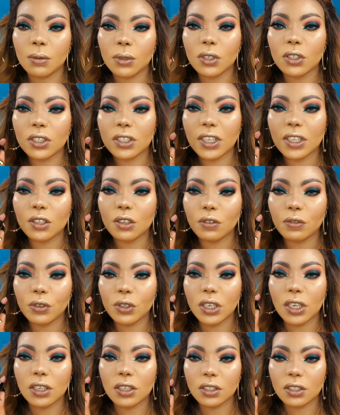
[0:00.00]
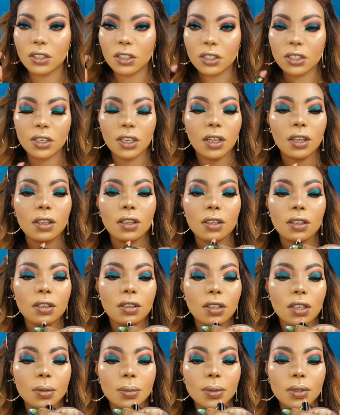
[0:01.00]
I'm going to start off with the Anastasia
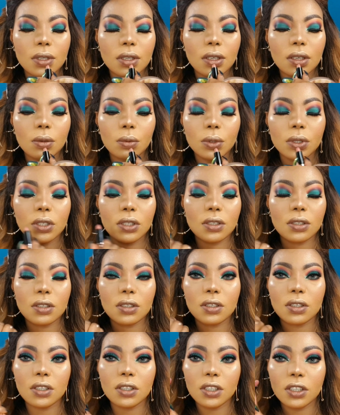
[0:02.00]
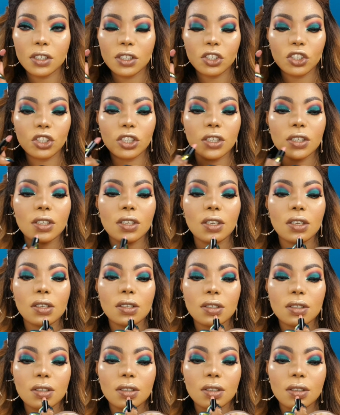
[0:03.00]
lipstick, which is in the shade
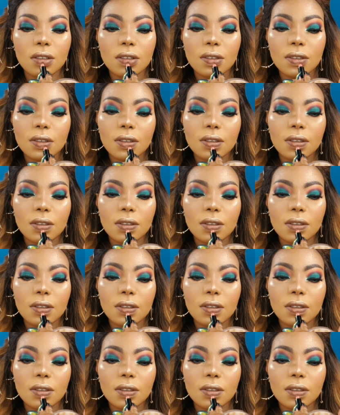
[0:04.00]
Kiss.